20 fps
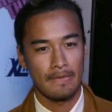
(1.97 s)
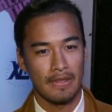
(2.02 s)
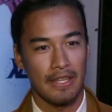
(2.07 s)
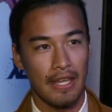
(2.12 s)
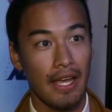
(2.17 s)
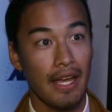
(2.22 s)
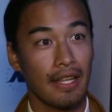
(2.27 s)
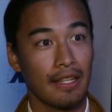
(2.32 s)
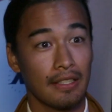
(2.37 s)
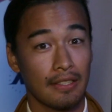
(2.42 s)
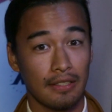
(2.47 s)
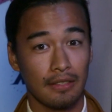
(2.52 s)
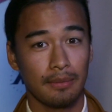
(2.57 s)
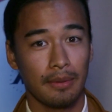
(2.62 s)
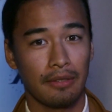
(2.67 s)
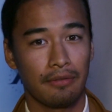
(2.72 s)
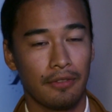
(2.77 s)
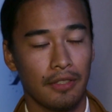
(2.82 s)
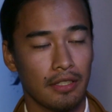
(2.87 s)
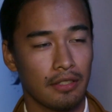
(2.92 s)
Yeah, this is
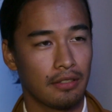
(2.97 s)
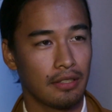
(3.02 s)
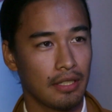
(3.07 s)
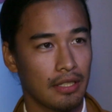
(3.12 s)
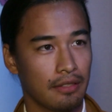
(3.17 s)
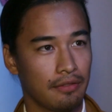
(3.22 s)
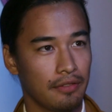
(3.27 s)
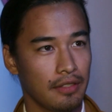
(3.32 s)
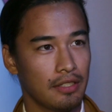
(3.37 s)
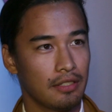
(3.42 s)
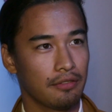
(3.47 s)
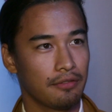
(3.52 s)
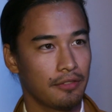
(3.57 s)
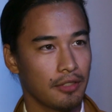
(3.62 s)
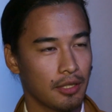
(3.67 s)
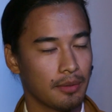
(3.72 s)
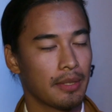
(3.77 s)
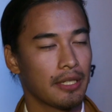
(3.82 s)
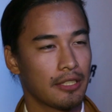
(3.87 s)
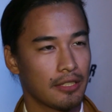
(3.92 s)
my first uh, feature
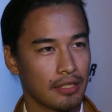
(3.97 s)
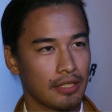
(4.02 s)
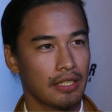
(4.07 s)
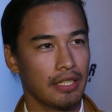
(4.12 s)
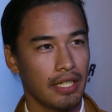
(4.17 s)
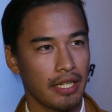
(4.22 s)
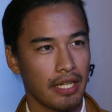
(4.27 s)
film, actually.